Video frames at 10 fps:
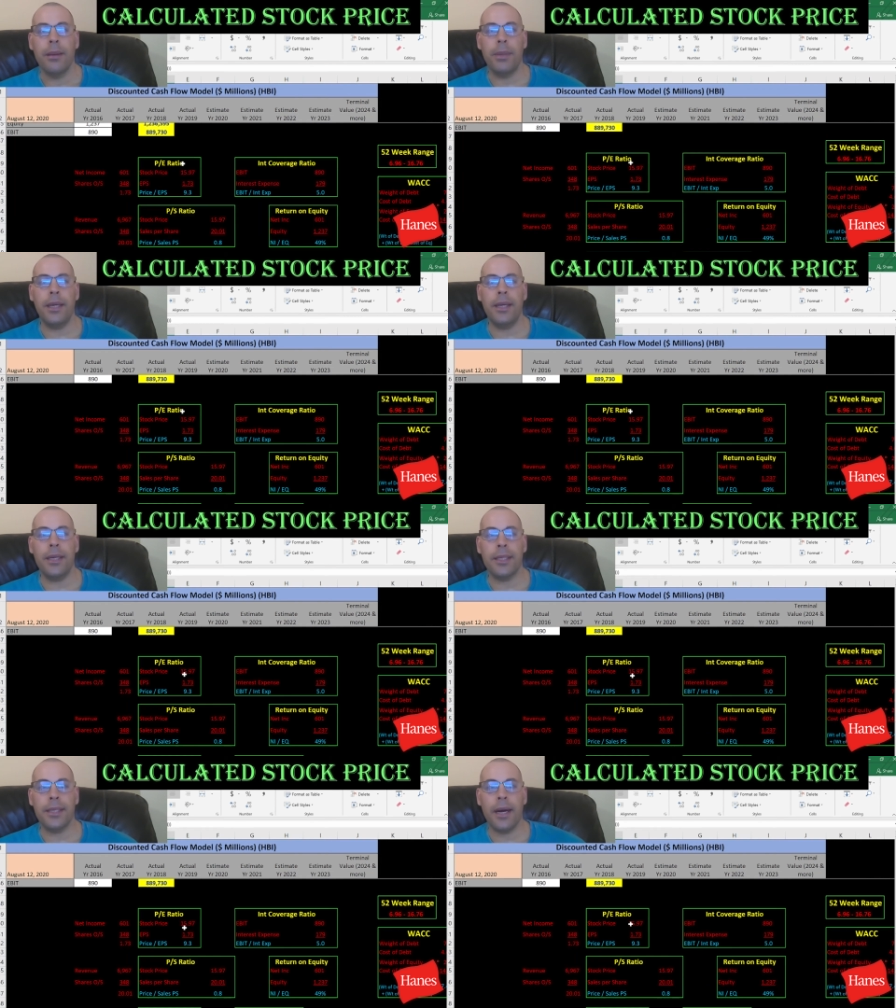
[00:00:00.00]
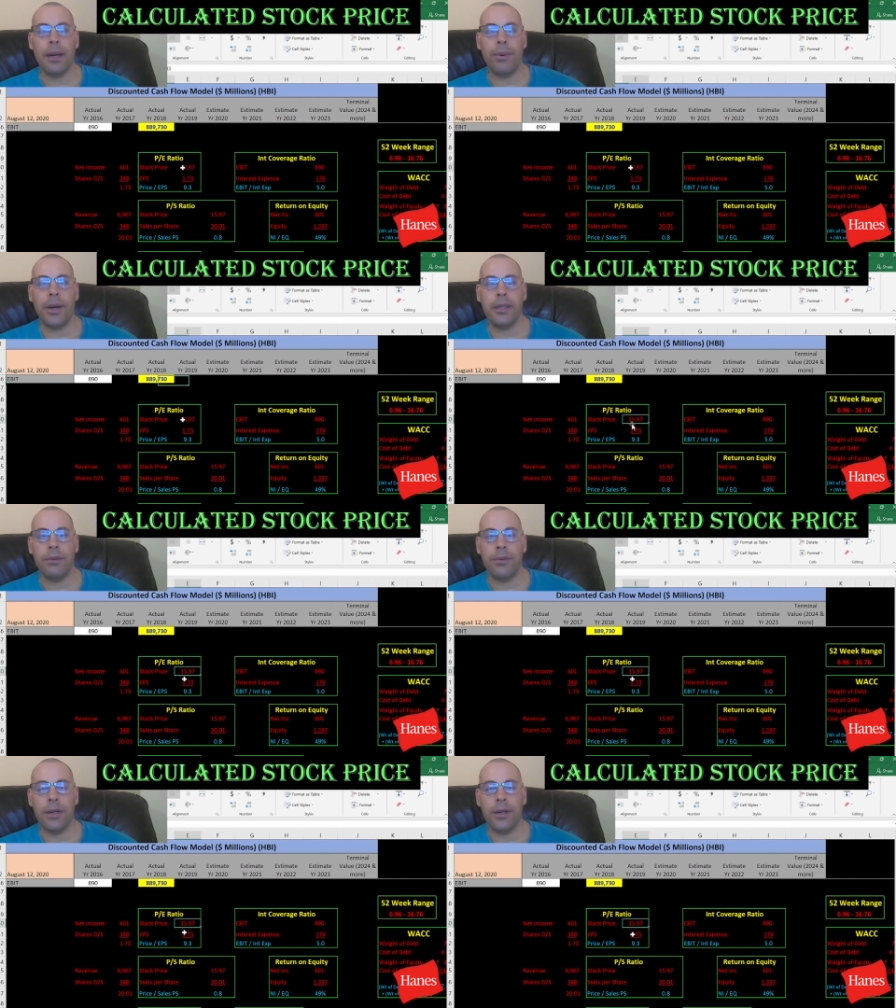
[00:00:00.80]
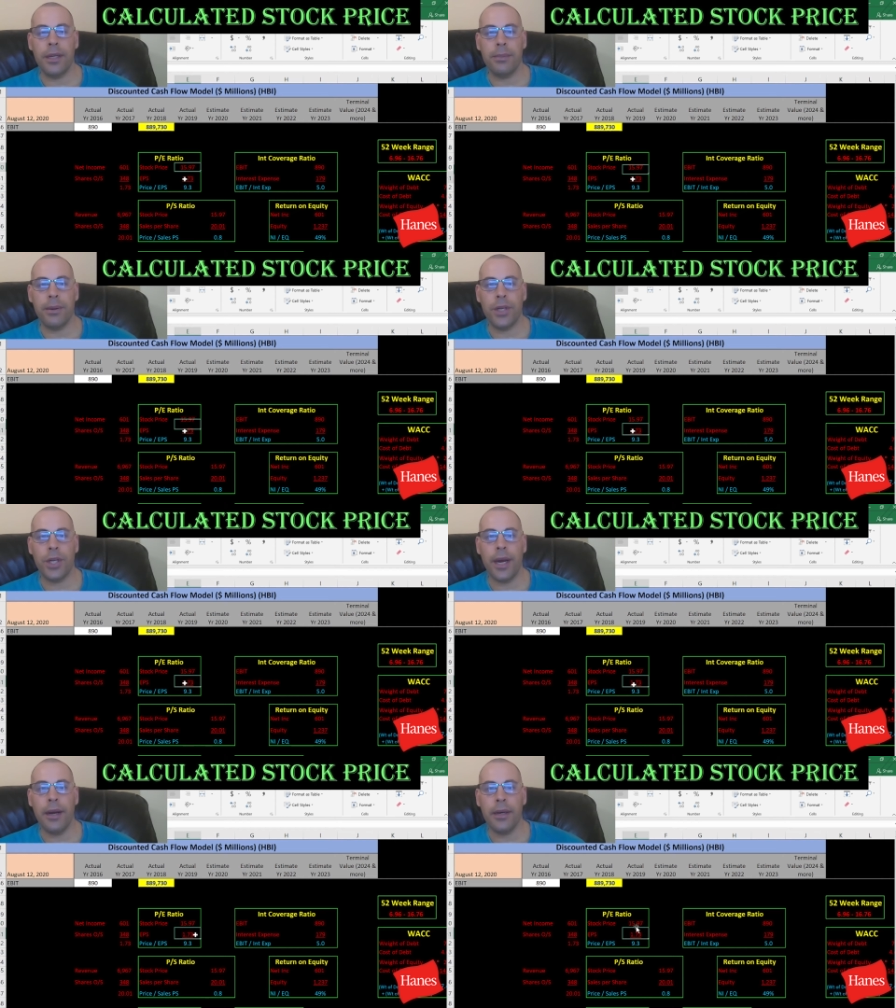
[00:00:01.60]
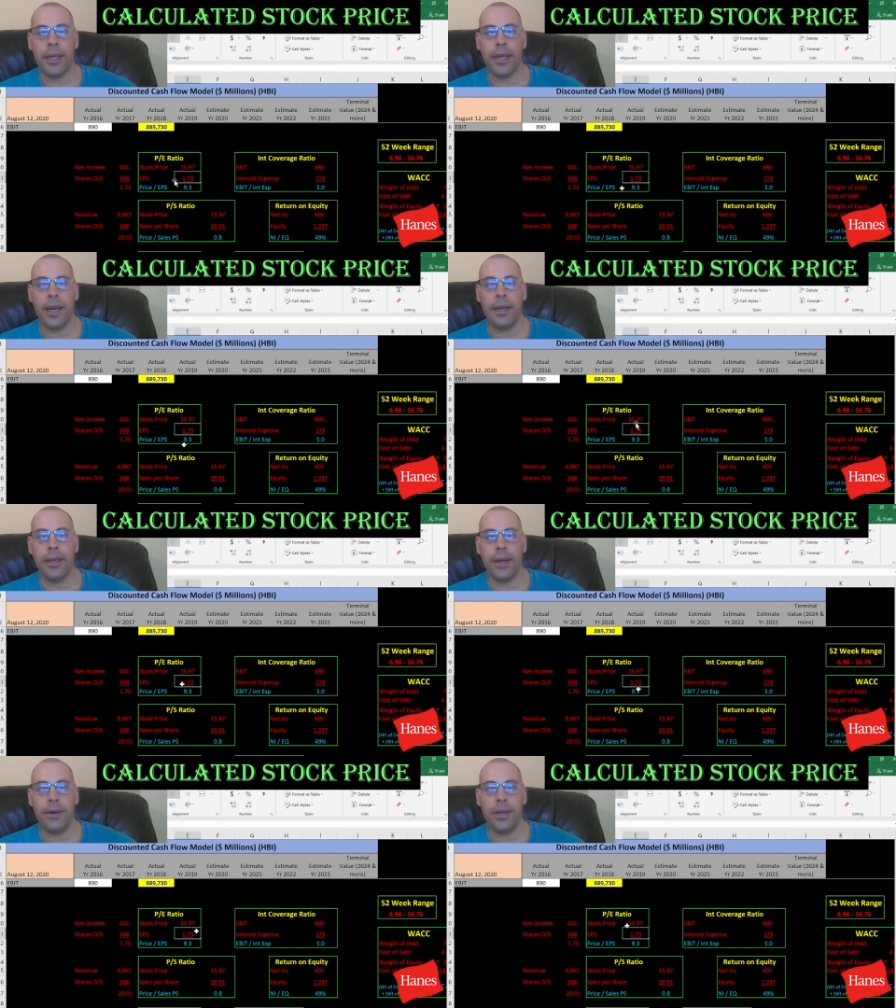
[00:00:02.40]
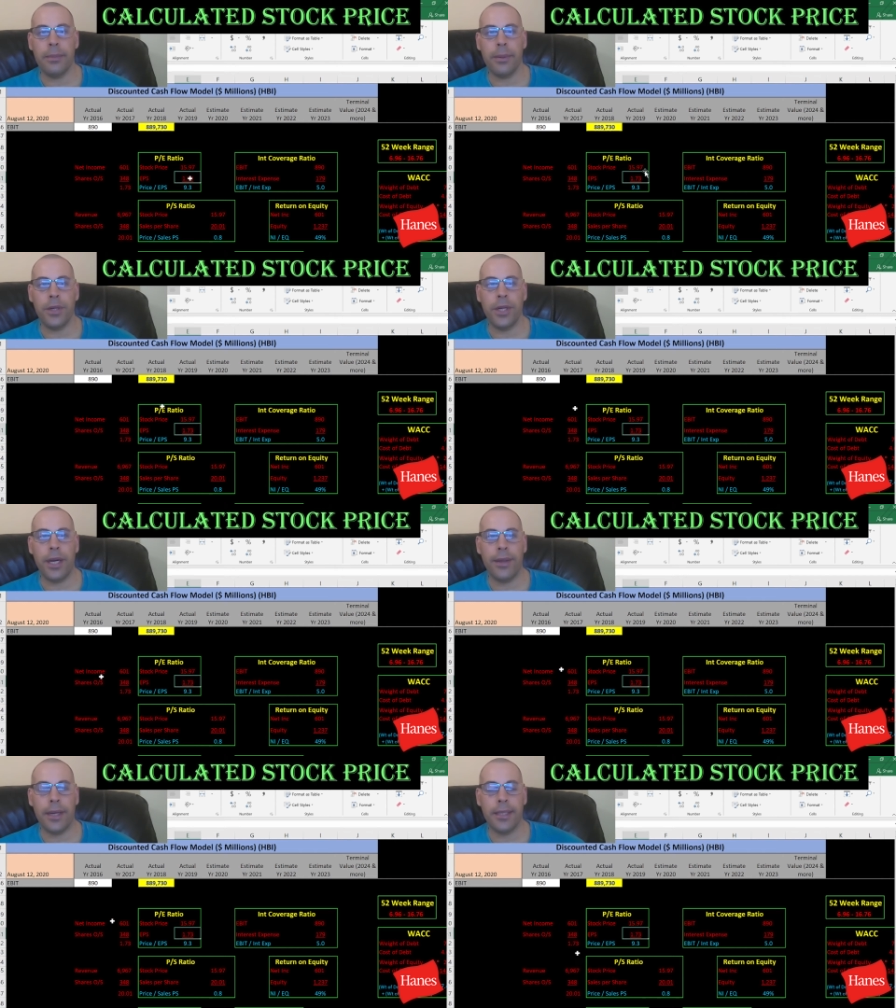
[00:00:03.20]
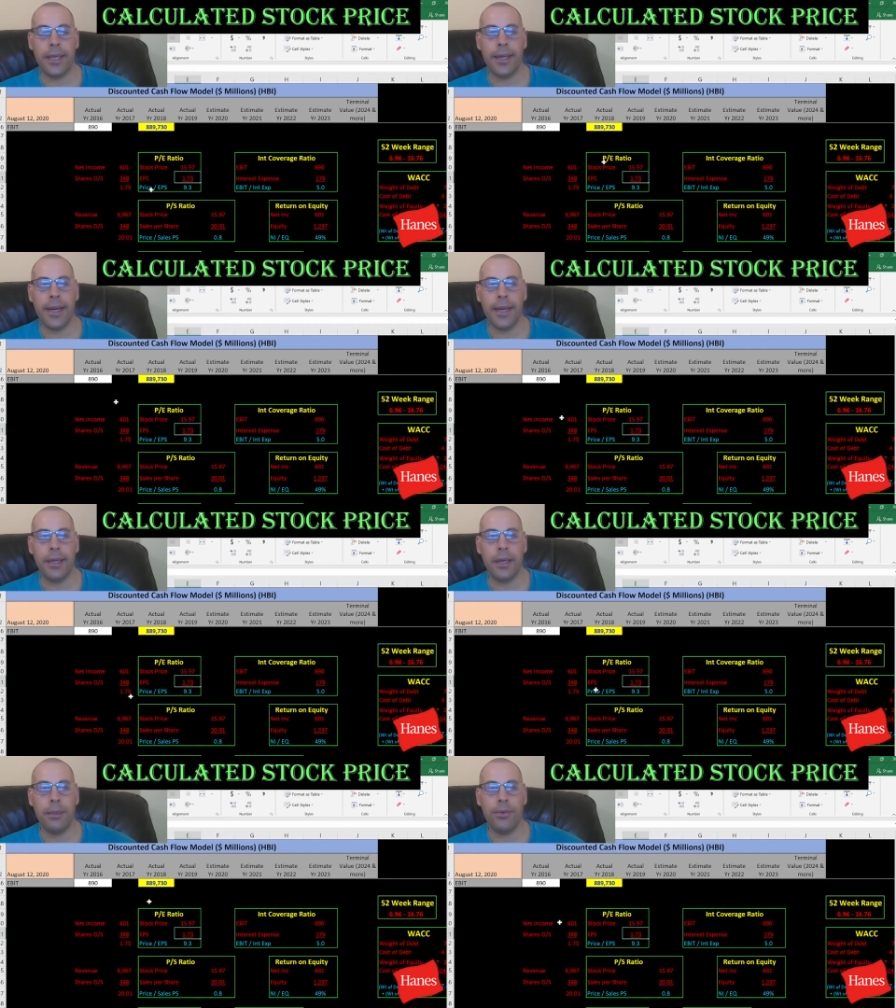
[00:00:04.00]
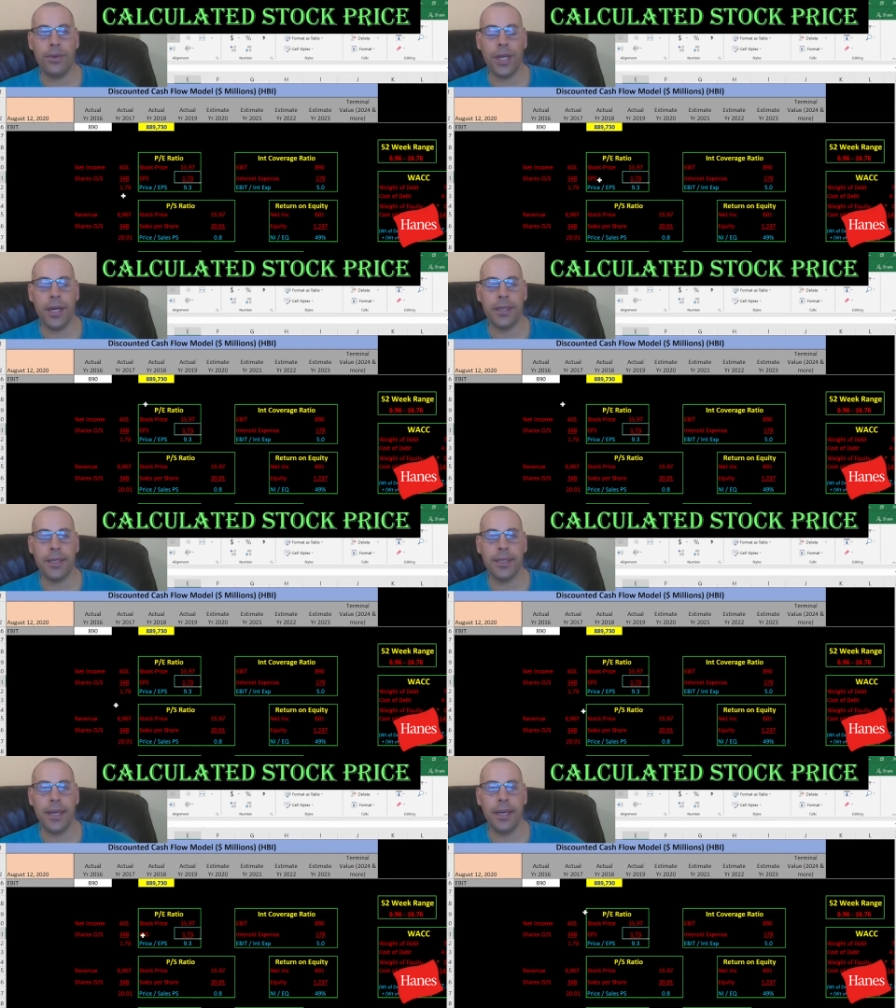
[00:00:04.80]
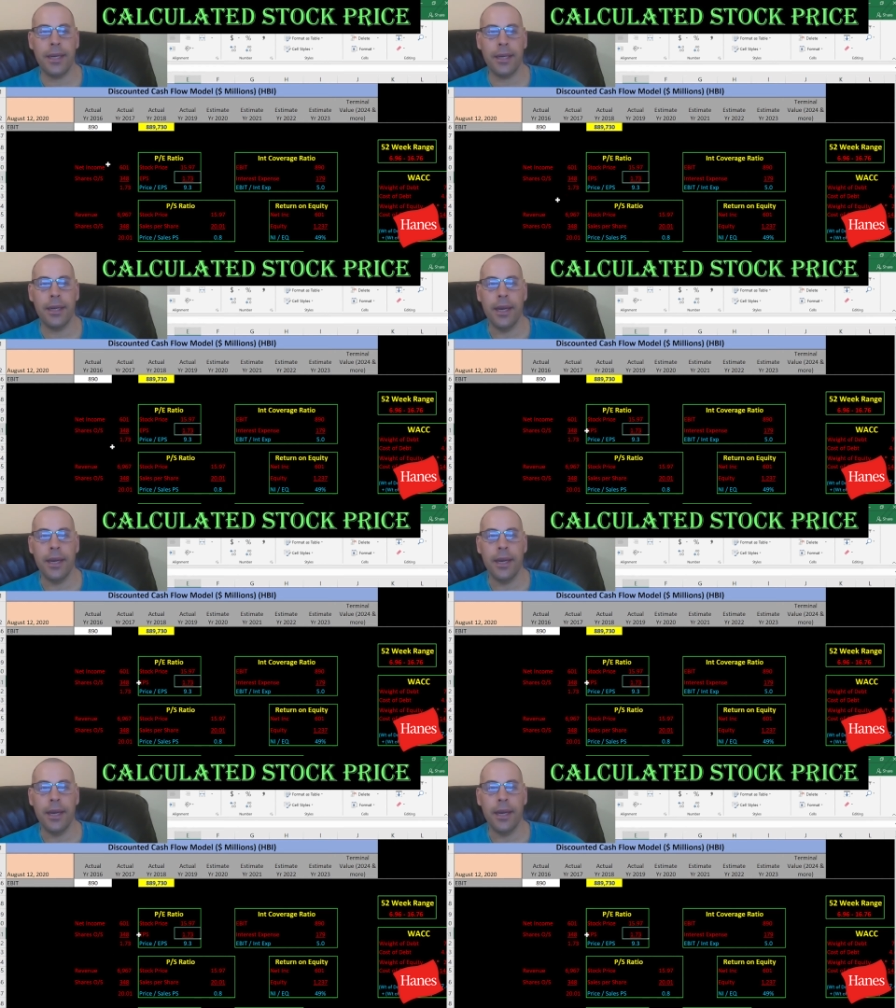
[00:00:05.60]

P E is stock price over earnings per share. To calculate earnings per share, that's net income over shares outstanding.